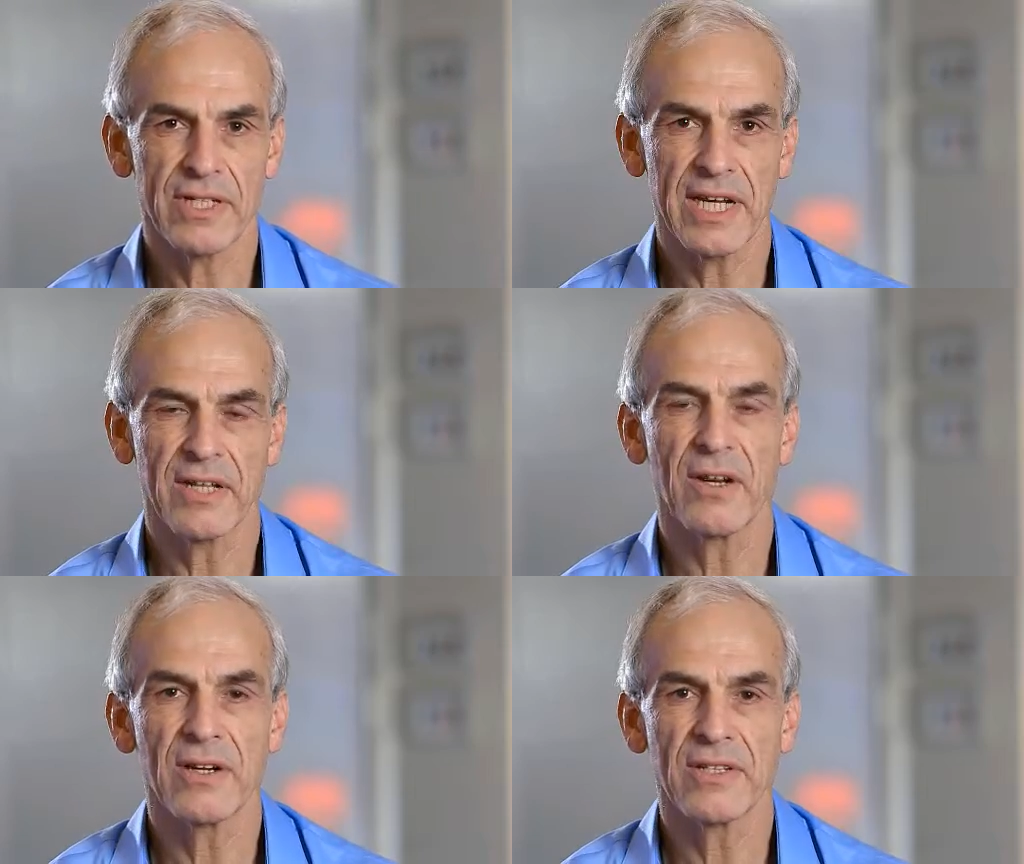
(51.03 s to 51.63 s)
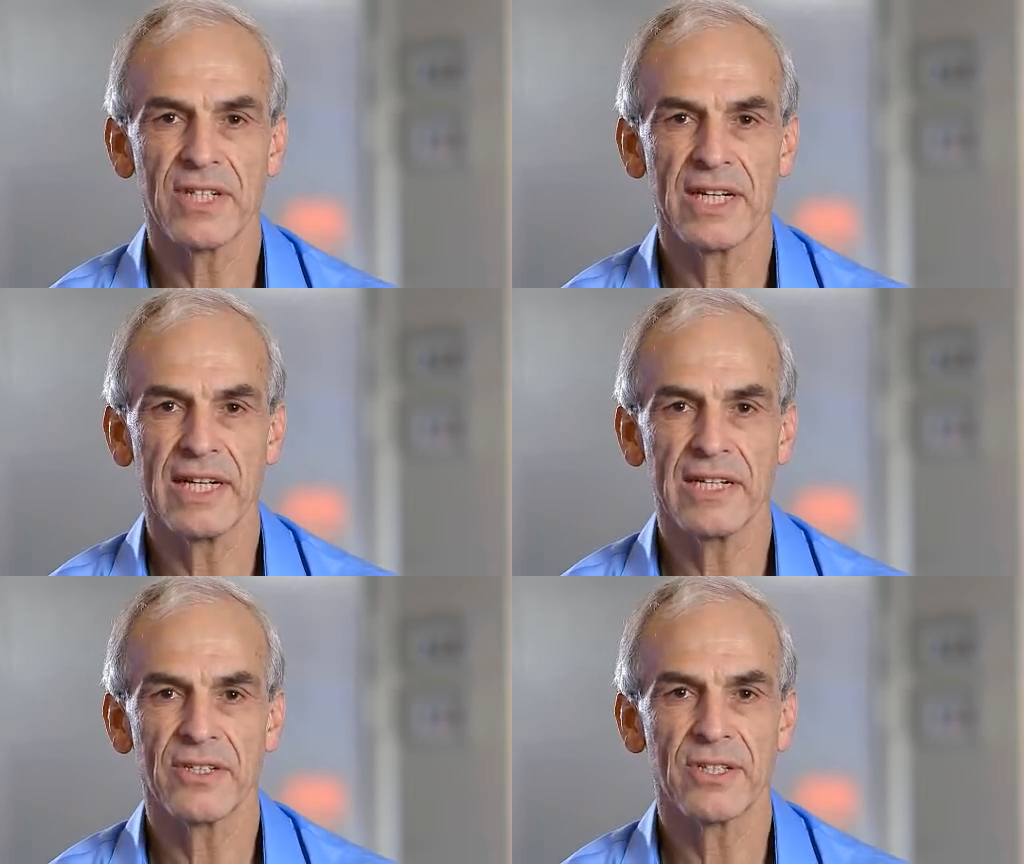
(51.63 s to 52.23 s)
technology
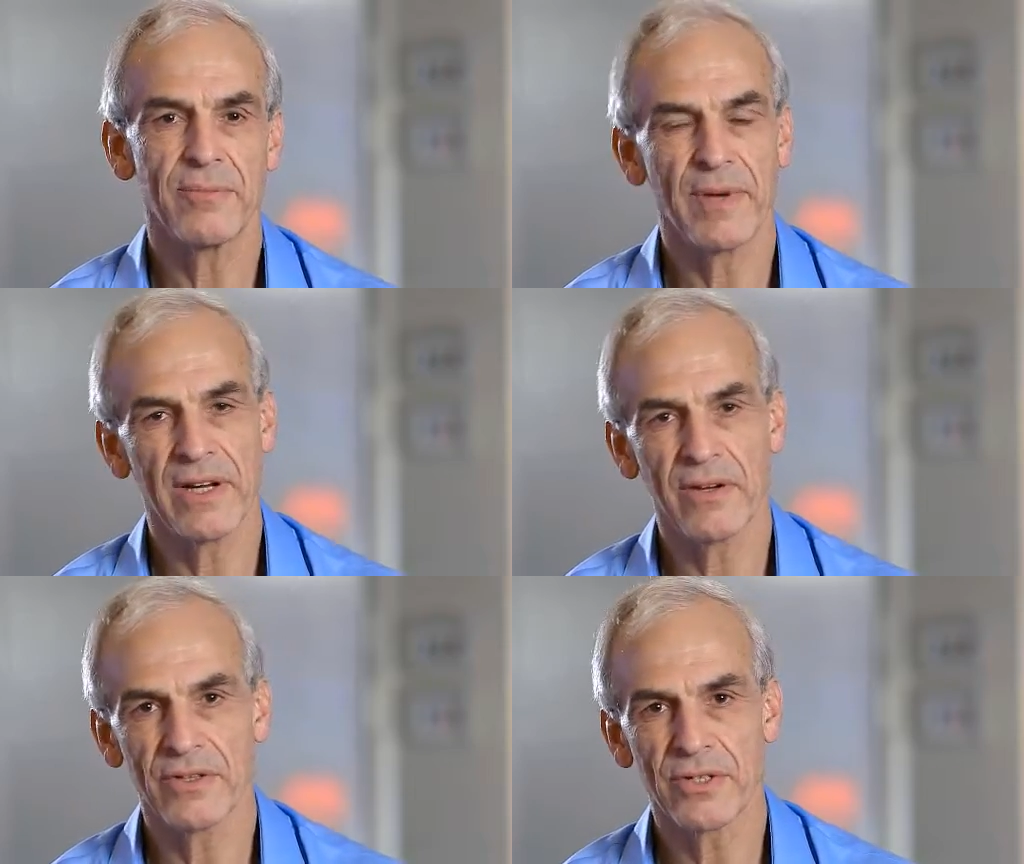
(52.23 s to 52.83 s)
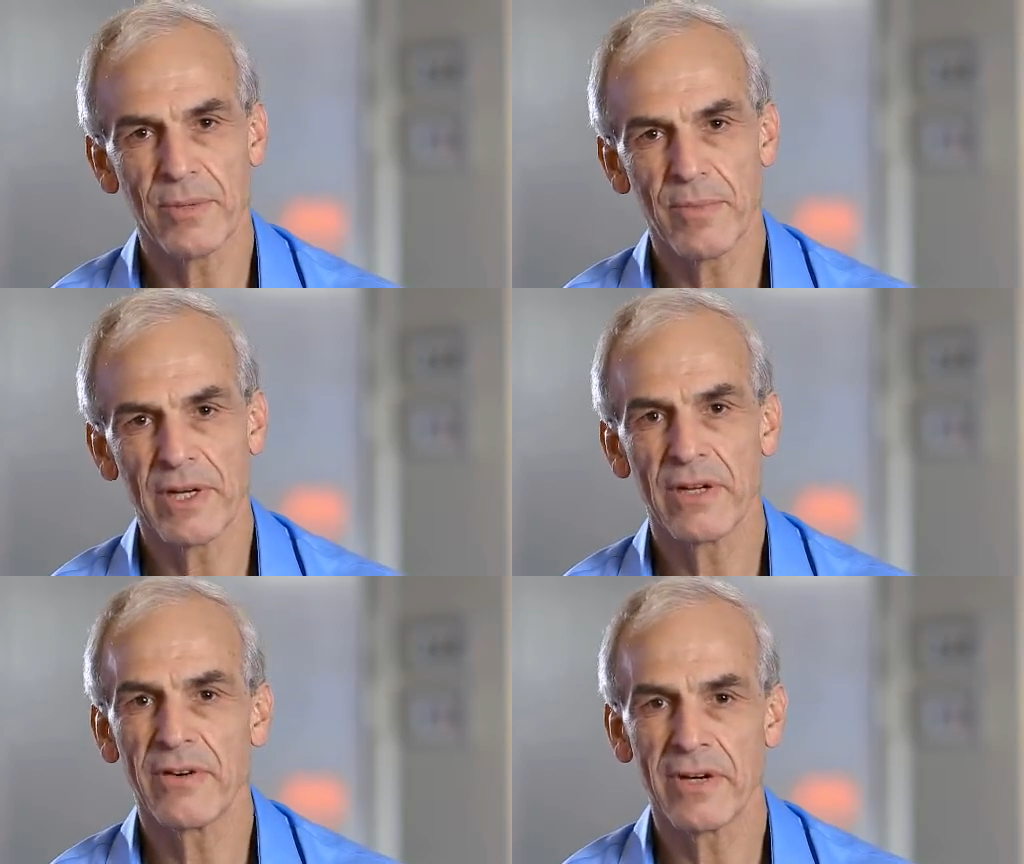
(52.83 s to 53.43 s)
leadership and
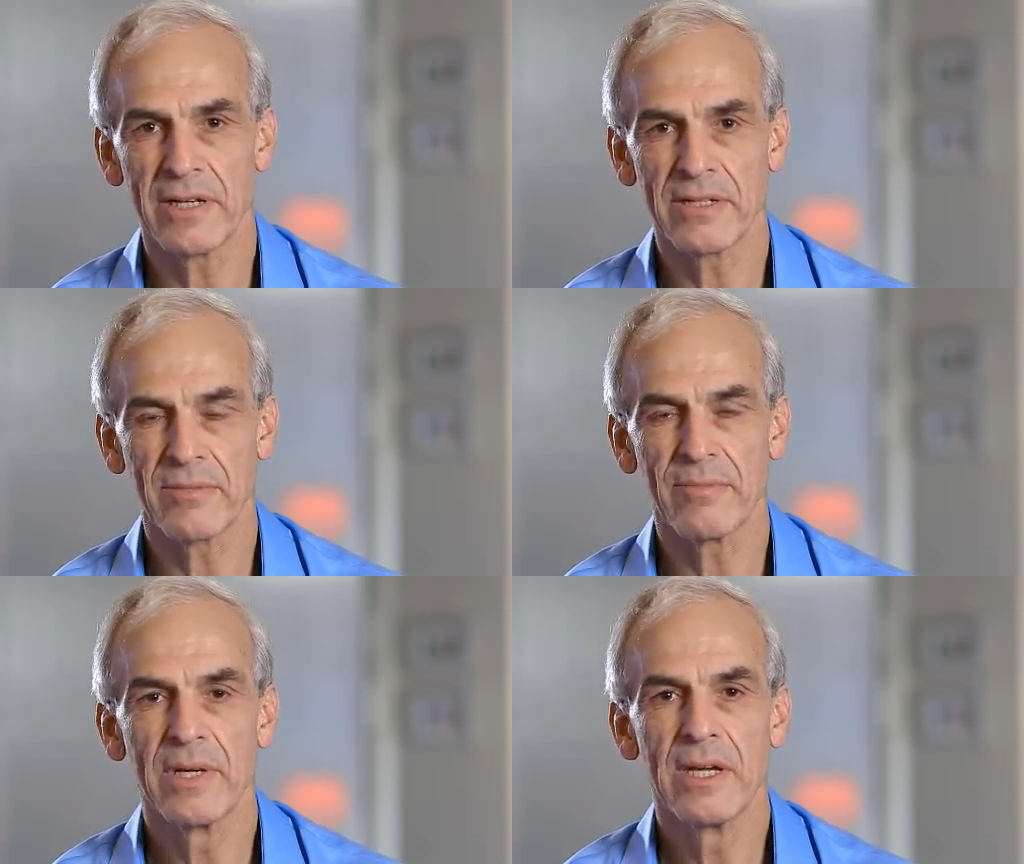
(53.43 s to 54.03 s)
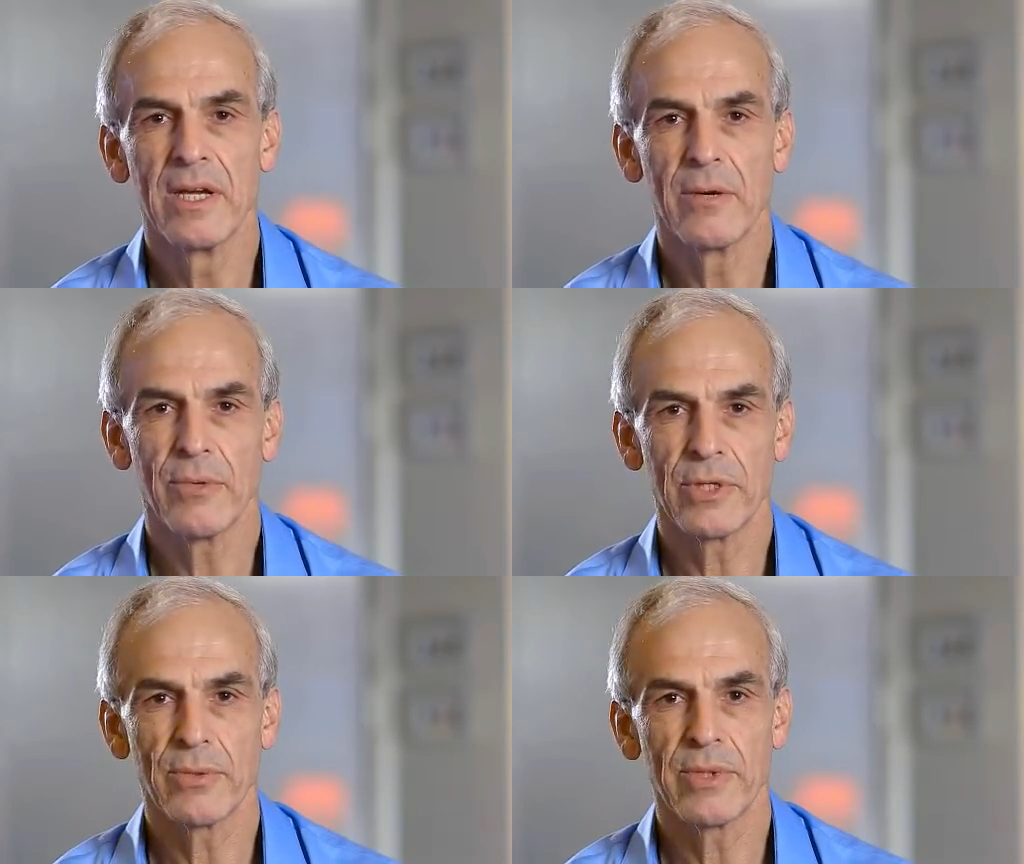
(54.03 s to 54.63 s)
entrepreneurialism
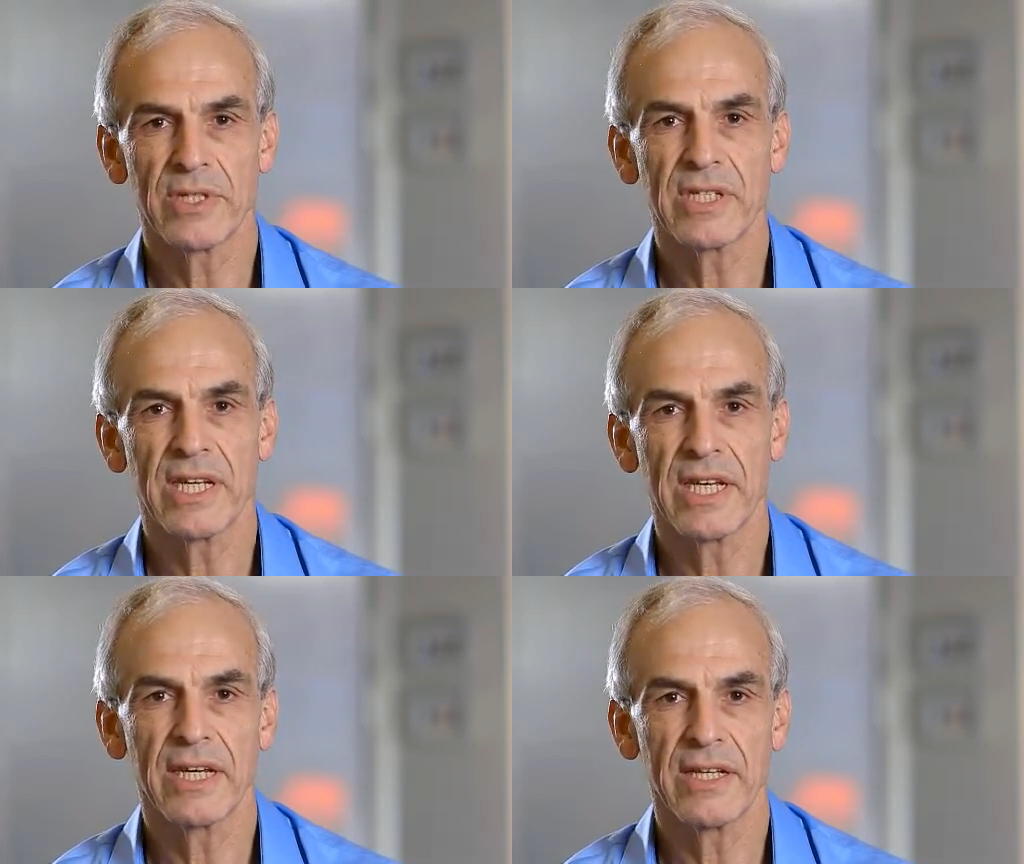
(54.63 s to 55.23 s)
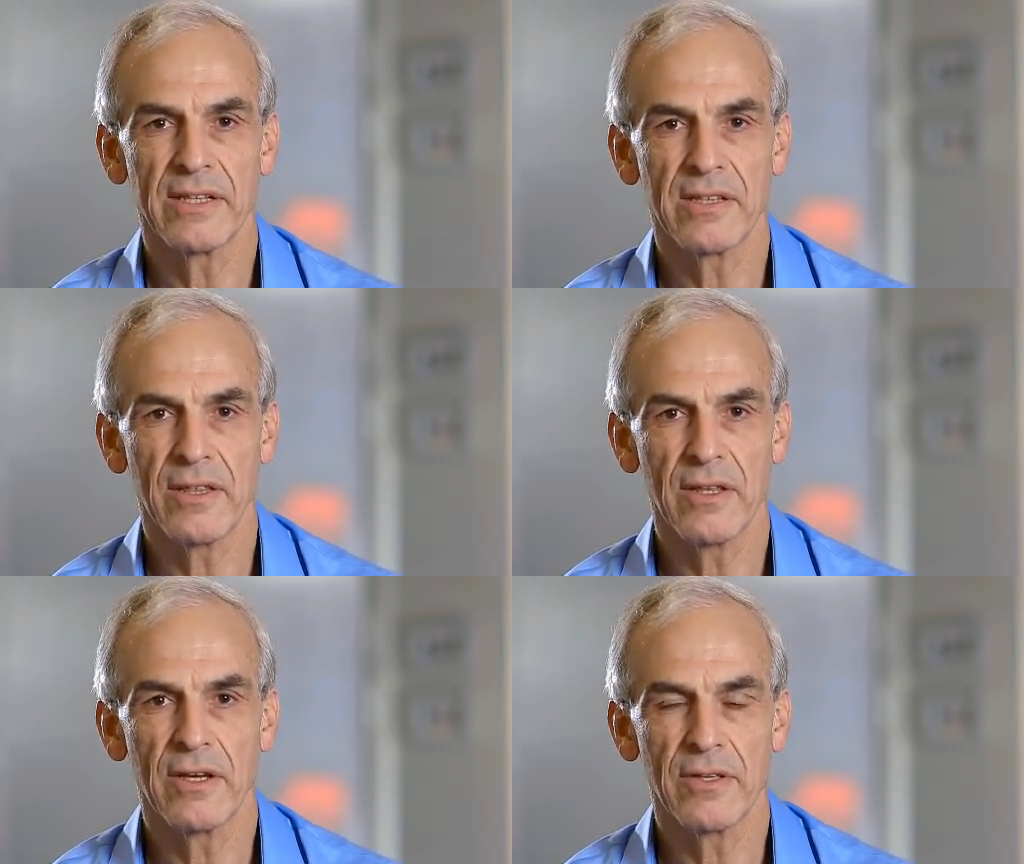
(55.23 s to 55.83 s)
which we're seeking in
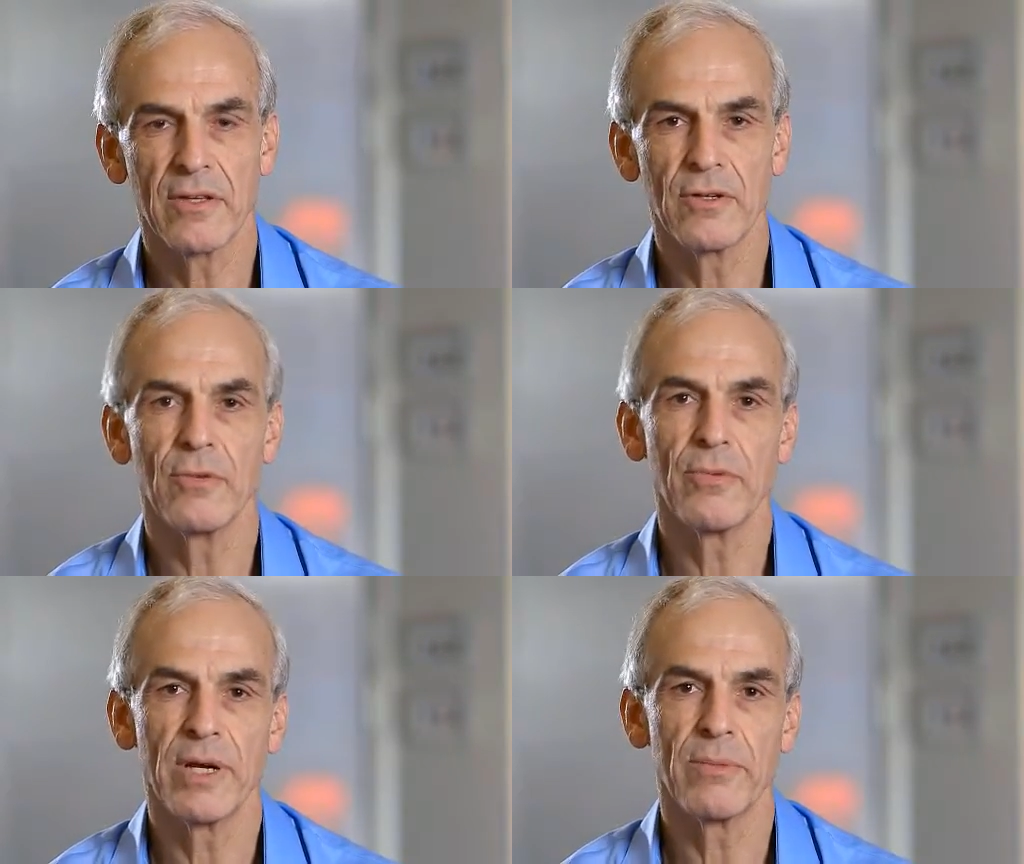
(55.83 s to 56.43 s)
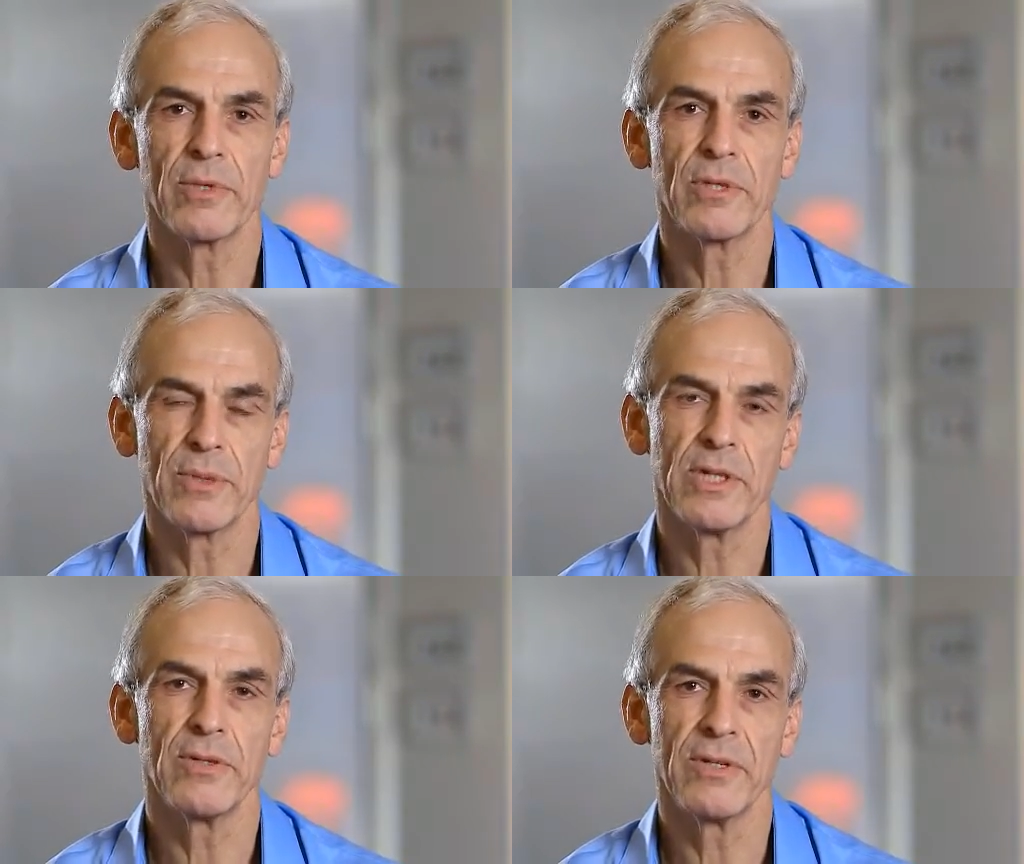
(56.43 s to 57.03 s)
the, the new way in which
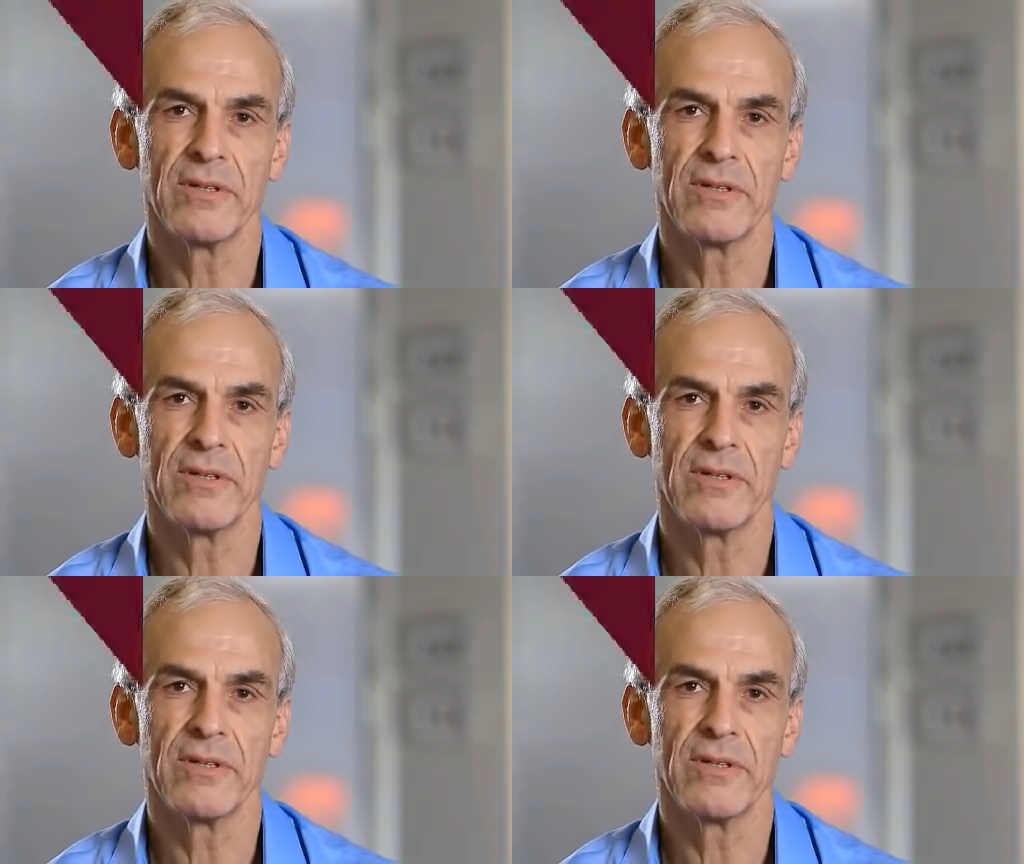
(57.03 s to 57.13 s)
we do